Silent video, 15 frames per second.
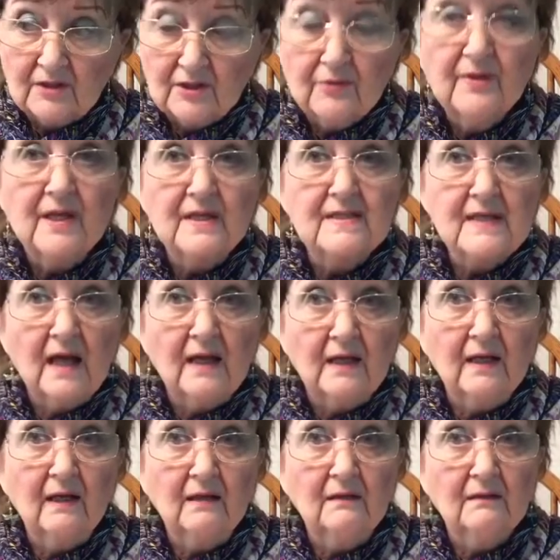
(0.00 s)
do this
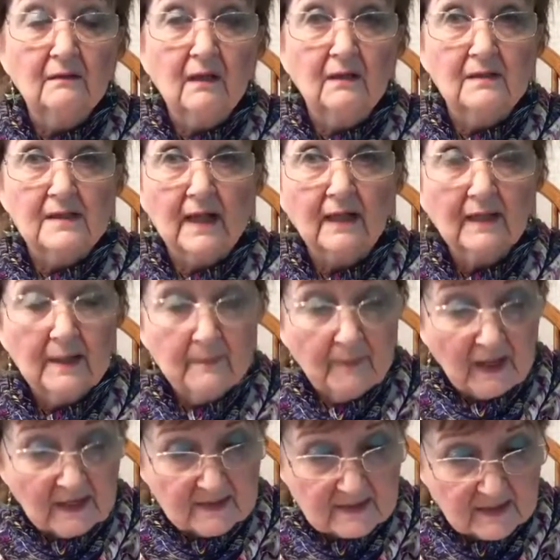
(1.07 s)
on a daily
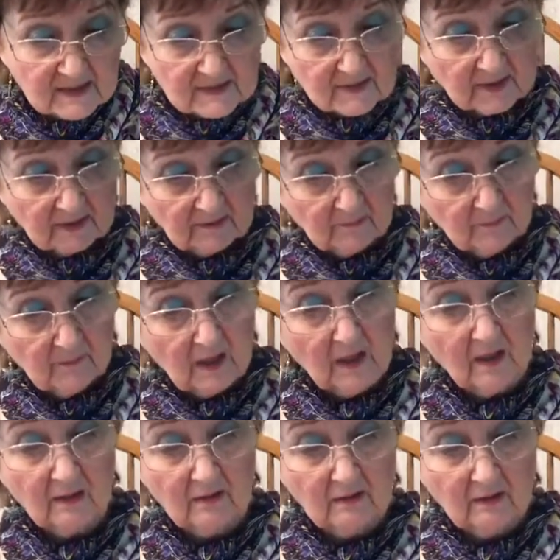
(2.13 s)
basis and
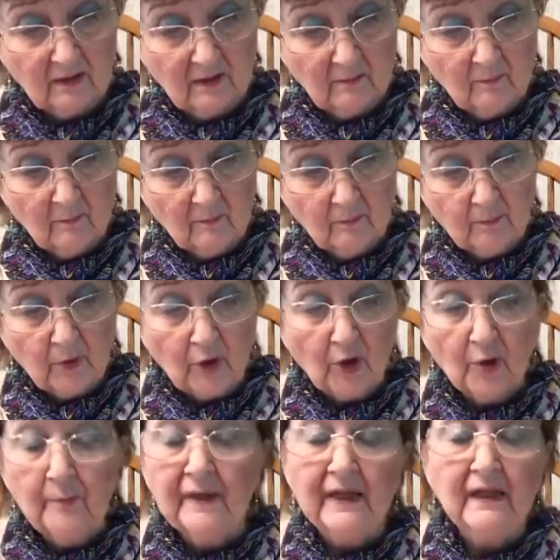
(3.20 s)

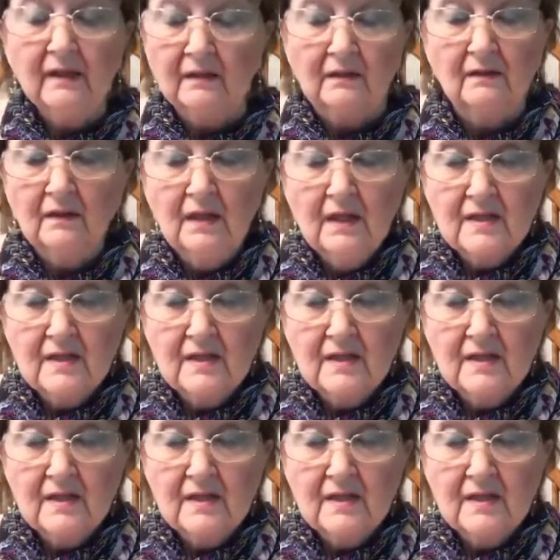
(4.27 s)
per meal.